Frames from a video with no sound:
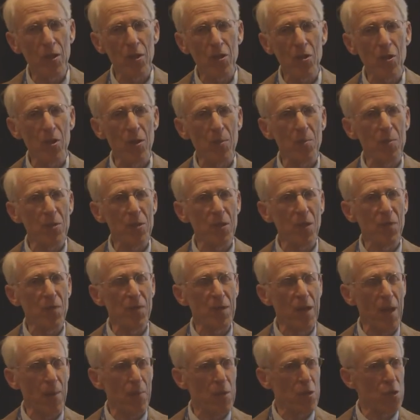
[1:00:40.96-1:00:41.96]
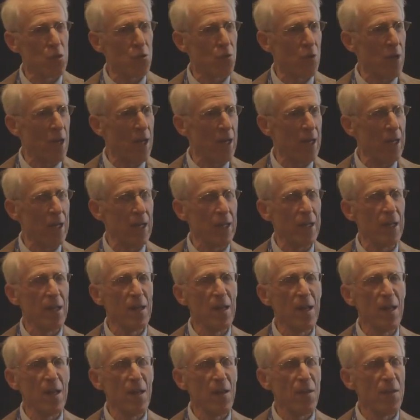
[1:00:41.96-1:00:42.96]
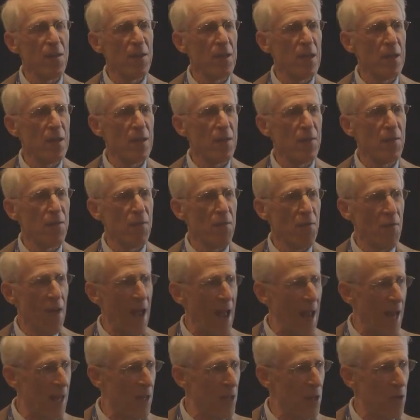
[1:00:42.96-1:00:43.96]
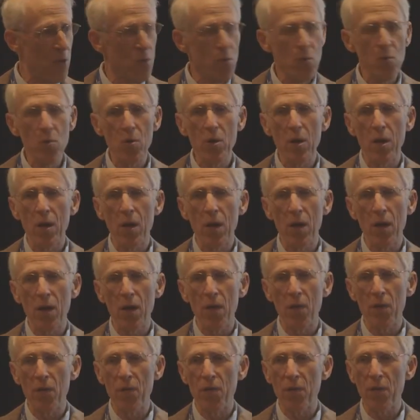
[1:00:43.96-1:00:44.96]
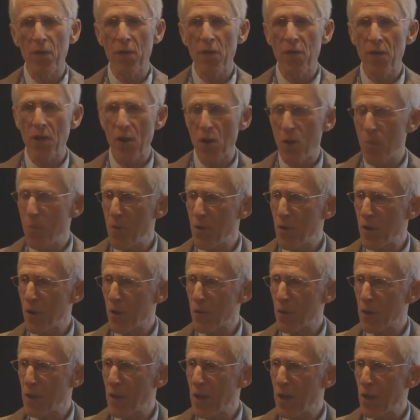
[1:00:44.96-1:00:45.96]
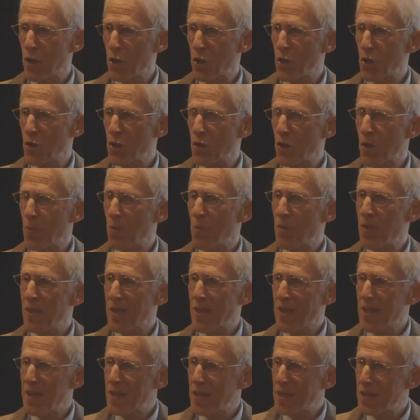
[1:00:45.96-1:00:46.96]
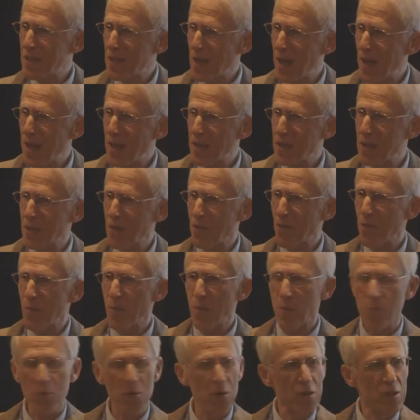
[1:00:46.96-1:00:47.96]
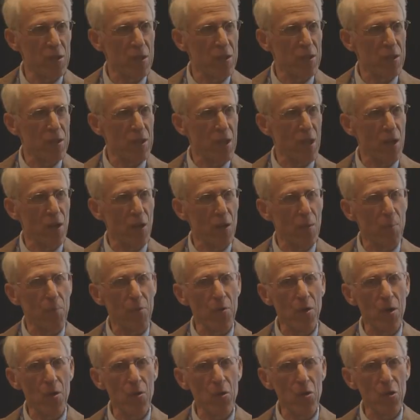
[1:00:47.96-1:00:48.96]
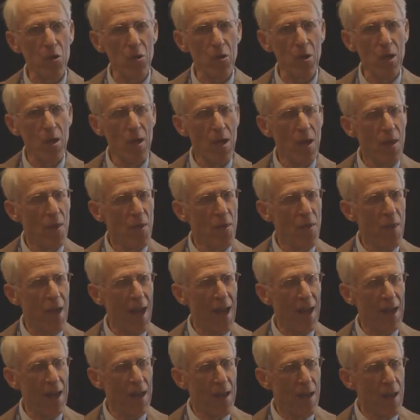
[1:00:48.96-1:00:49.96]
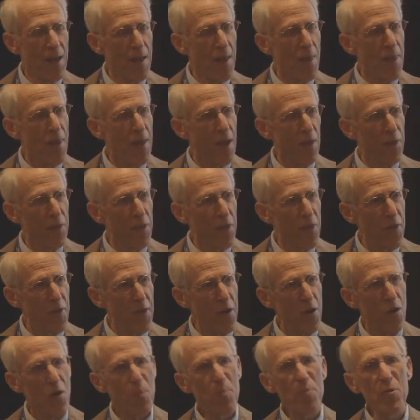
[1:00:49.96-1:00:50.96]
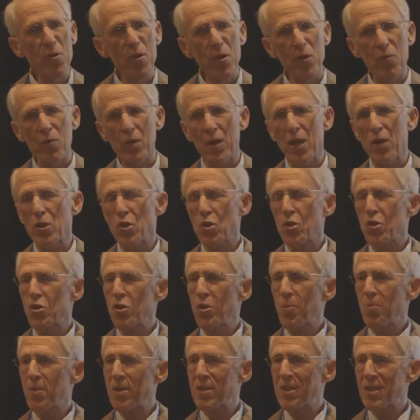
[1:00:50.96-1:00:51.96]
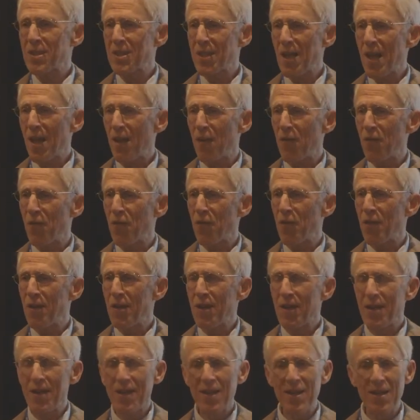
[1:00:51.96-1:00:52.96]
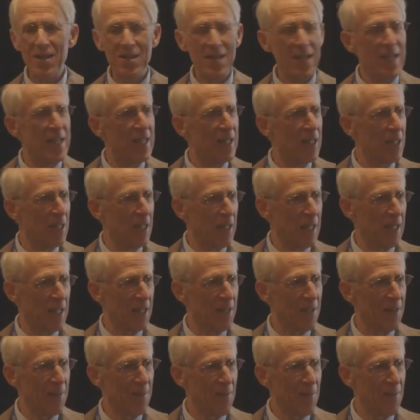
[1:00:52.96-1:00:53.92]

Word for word: in terms of demonstrating the value of the therapeutic relationship, the insights from the person-centered approach, that the therapeutic relationship itself is healing.